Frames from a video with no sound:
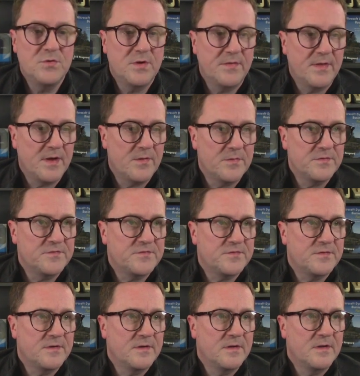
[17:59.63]
and that was
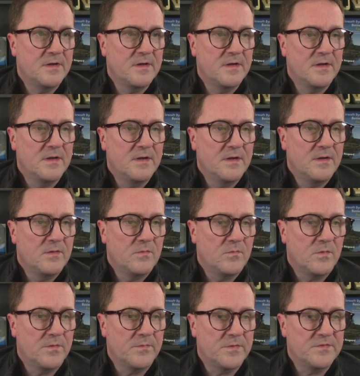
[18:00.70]

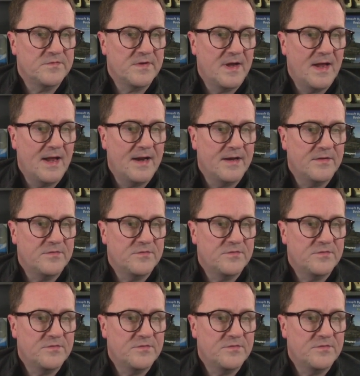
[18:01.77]
what was added